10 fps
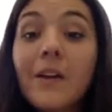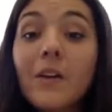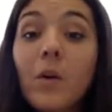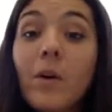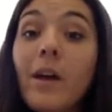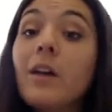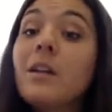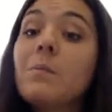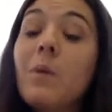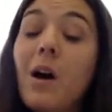Go ahead
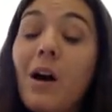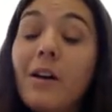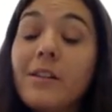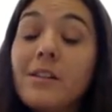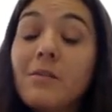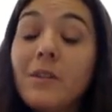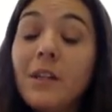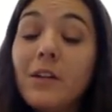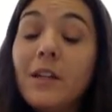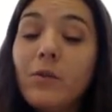and pause the
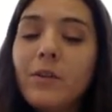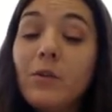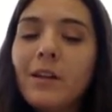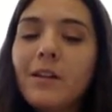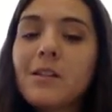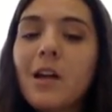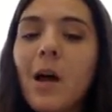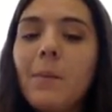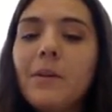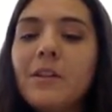video for the next
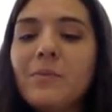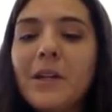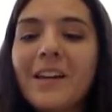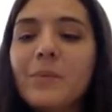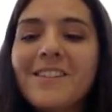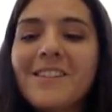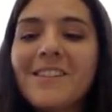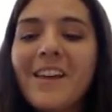couple of minutes